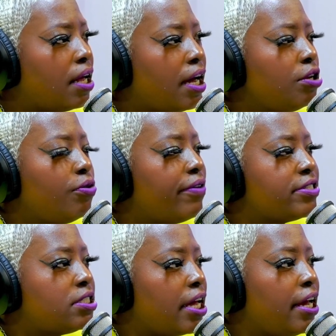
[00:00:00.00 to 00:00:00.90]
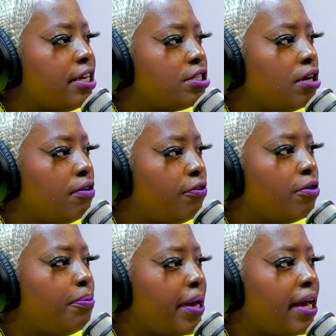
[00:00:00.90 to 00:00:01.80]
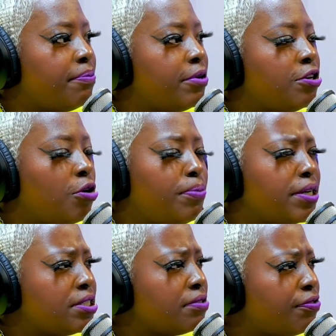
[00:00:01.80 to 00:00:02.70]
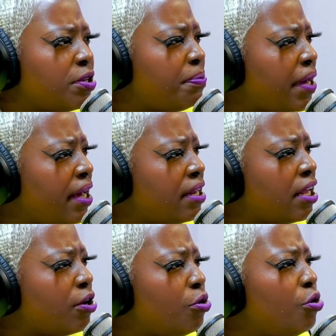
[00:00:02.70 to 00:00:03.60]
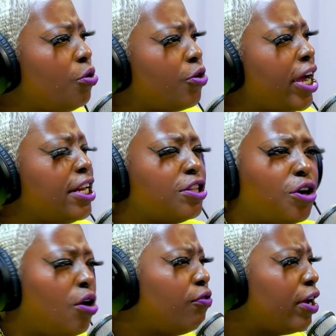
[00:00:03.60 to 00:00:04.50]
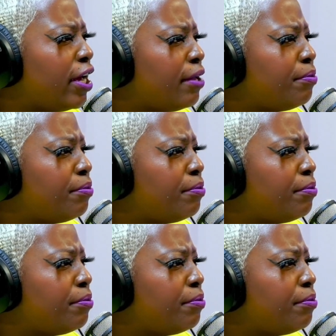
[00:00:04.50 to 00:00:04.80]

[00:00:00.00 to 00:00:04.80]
Like, how do you have a stage for a band but no budget for the band? Like, who created the overhead?